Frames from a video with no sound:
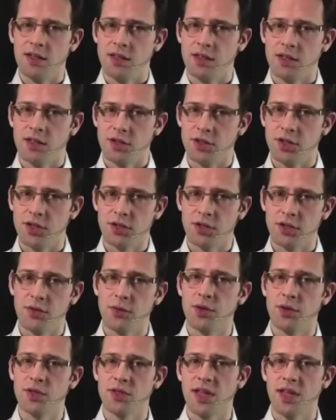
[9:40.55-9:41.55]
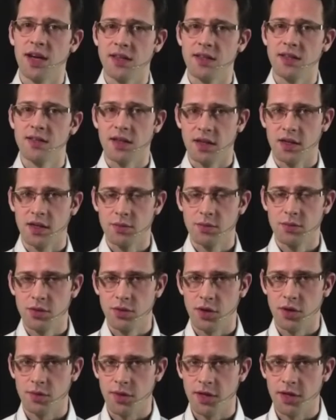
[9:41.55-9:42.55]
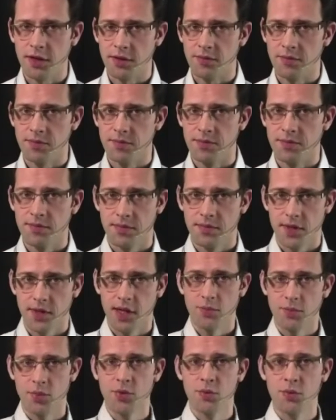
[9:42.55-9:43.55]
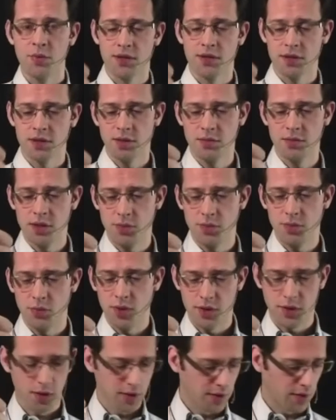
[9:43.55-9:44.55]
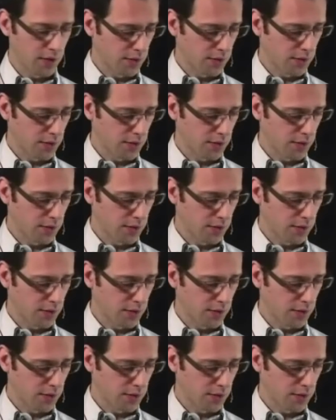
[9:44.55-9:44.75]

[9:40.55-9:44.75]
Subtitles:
Just the first idea that comes to your mind. And put me a thumbs up when you are done.